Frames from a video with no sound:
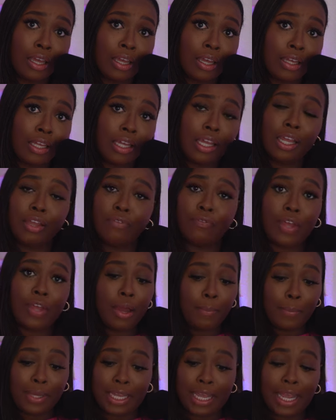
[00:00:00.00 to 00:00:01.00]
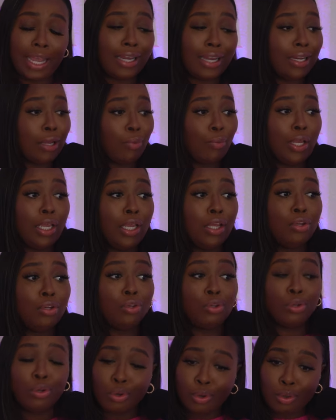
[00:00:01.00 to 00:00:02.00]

And then when he do